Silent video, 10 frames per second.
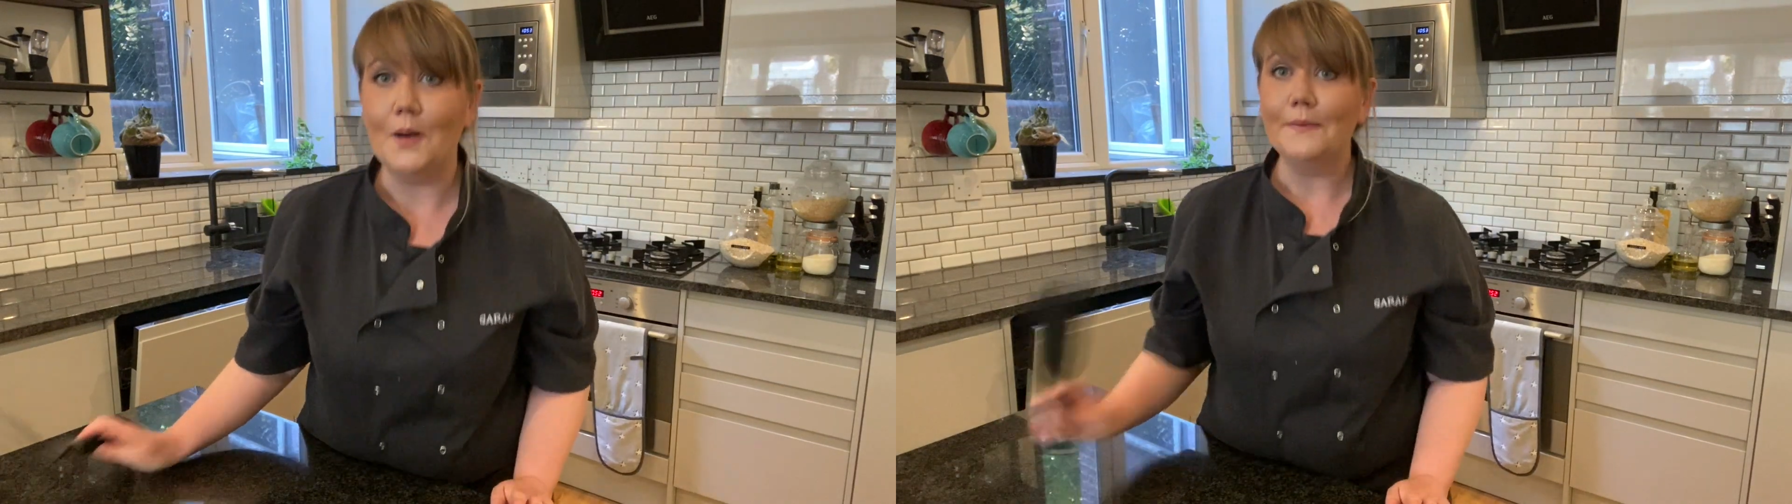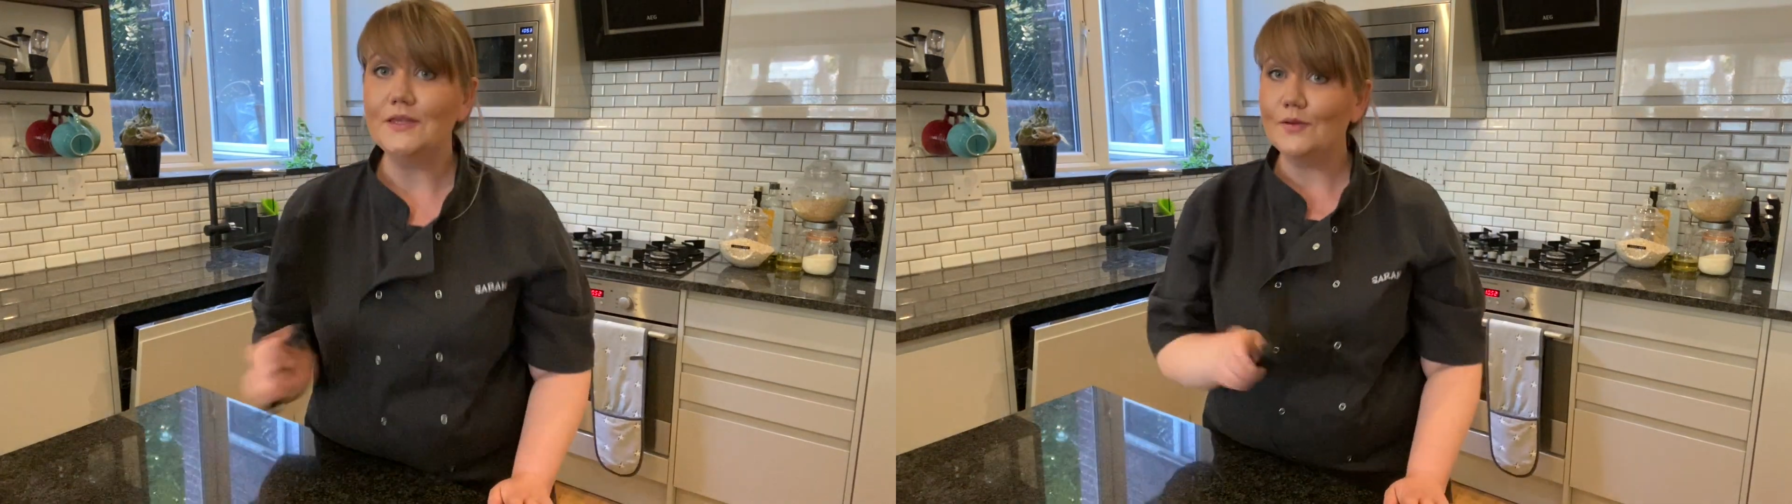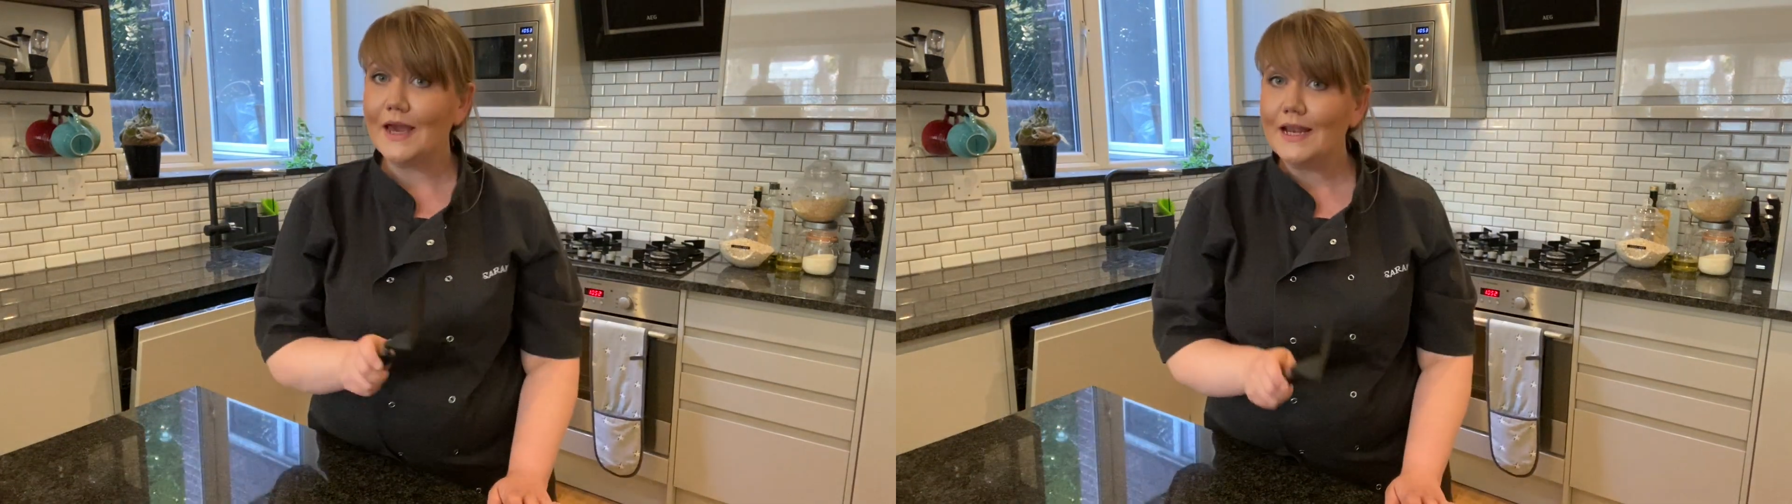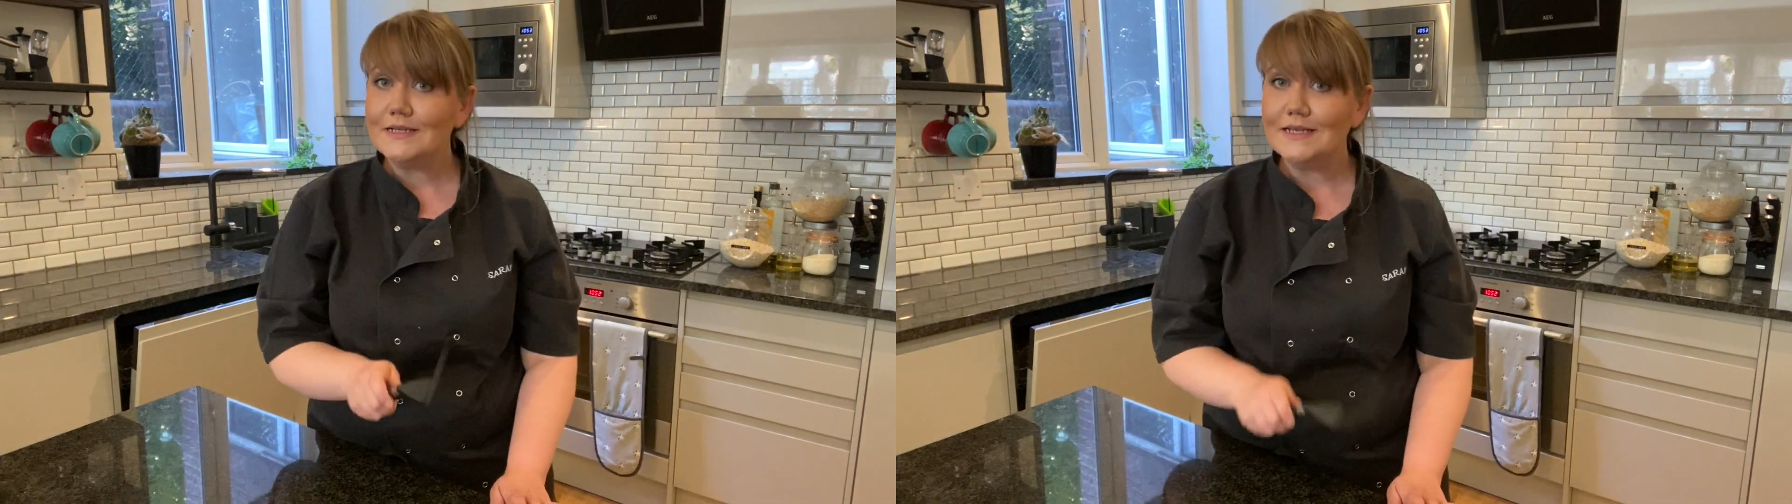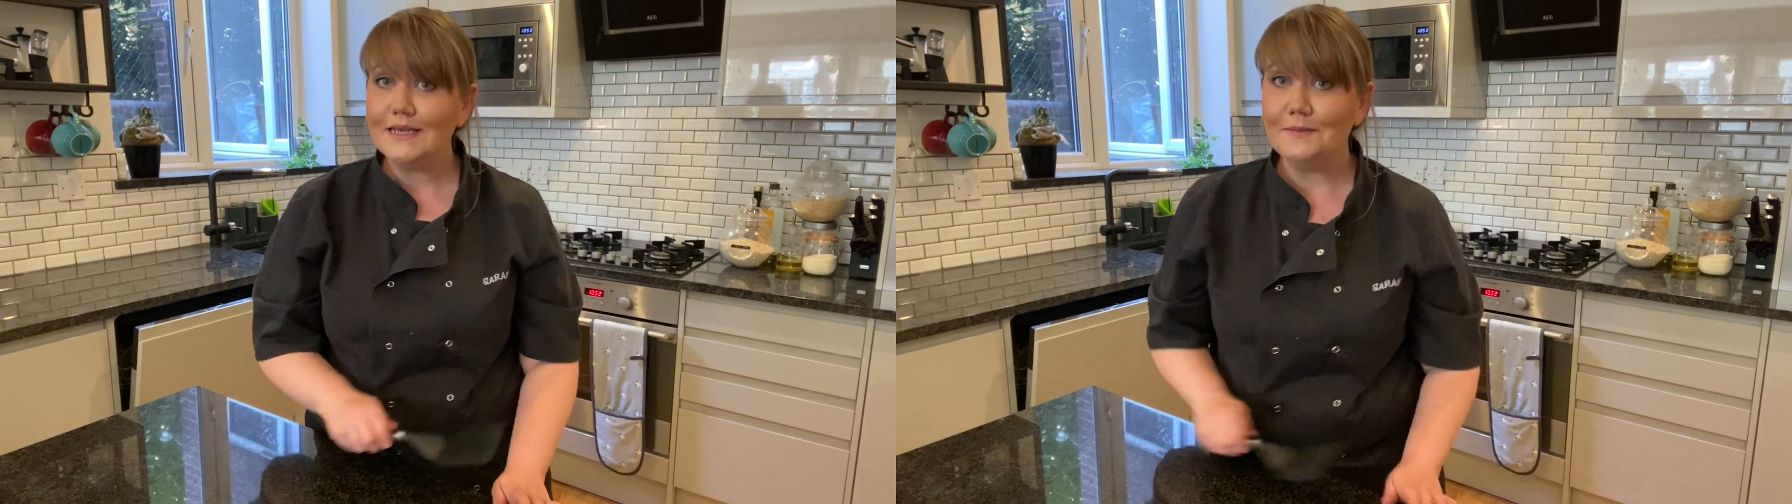but you can
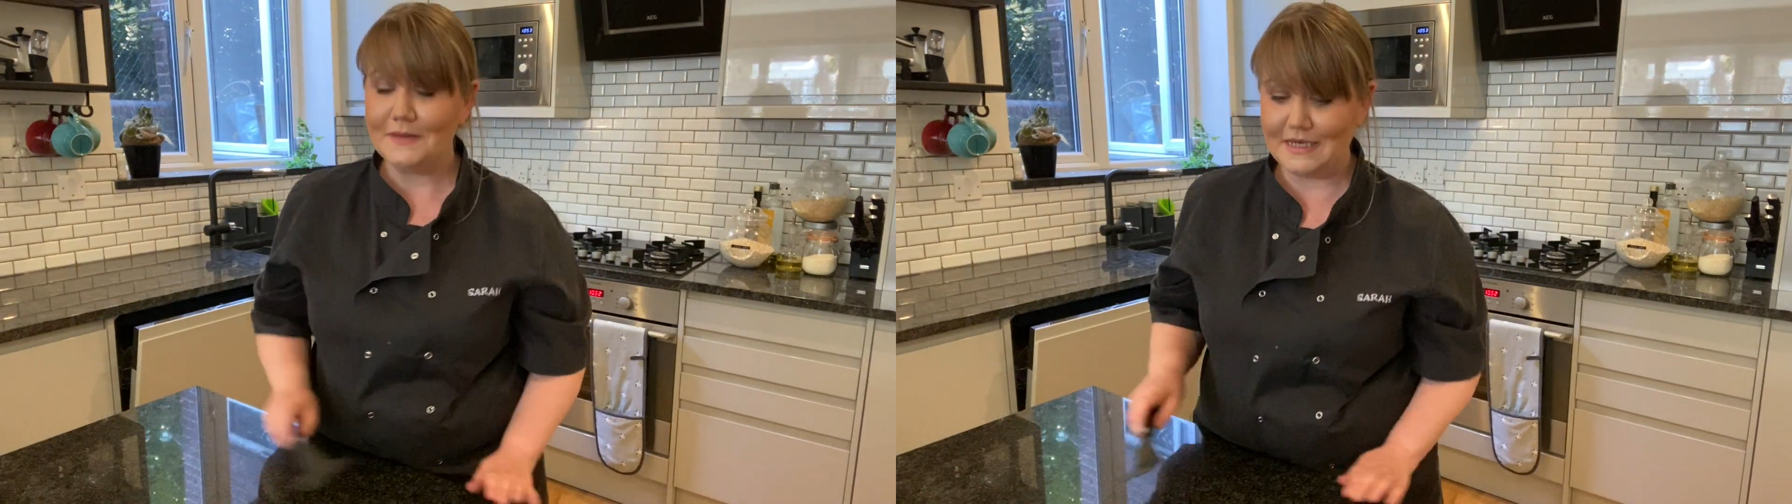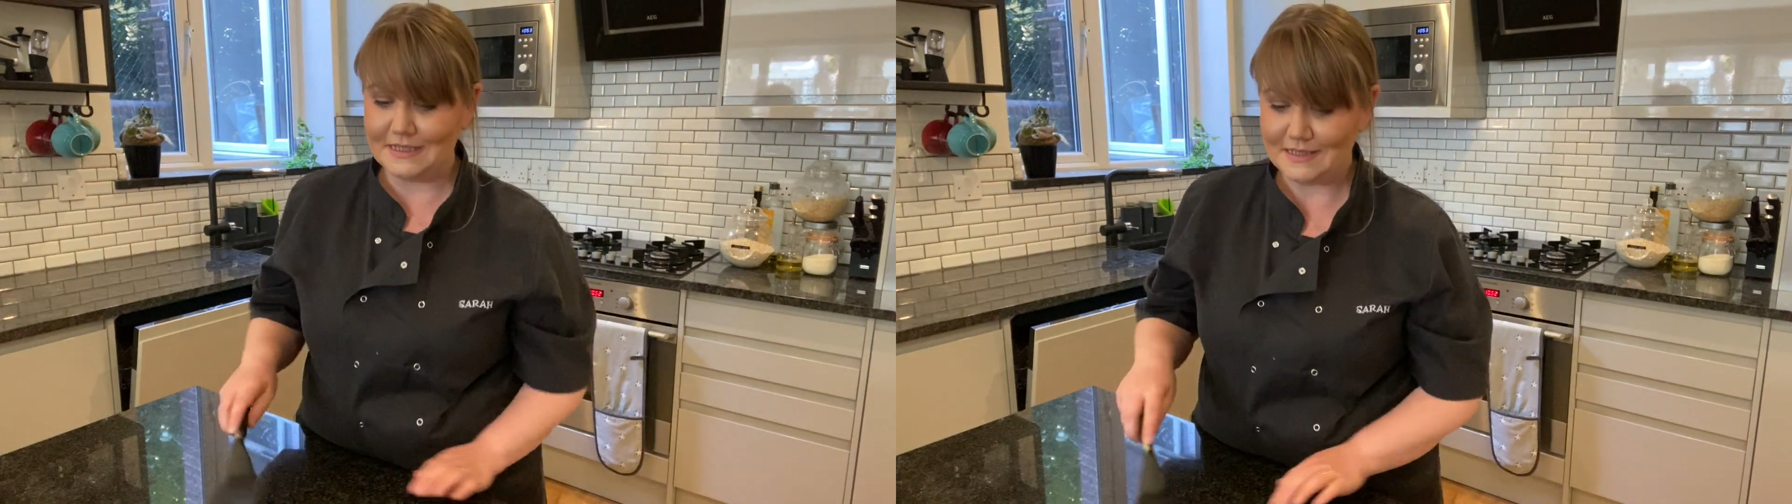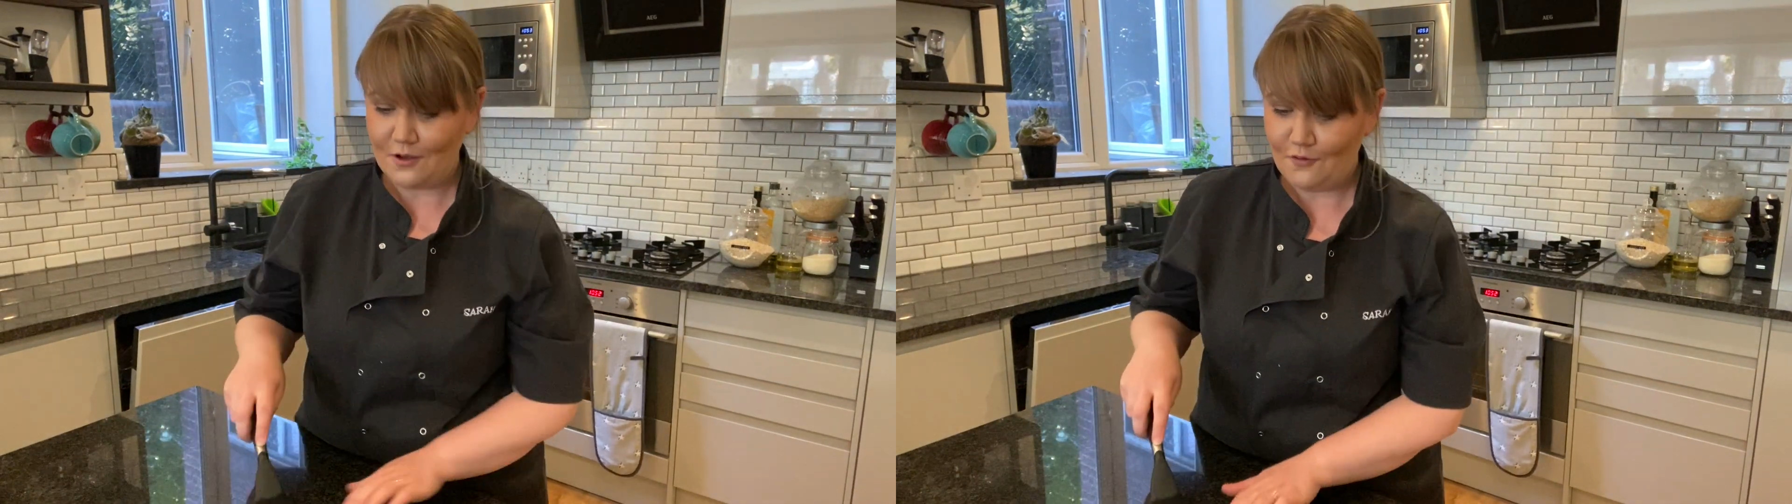actually keep these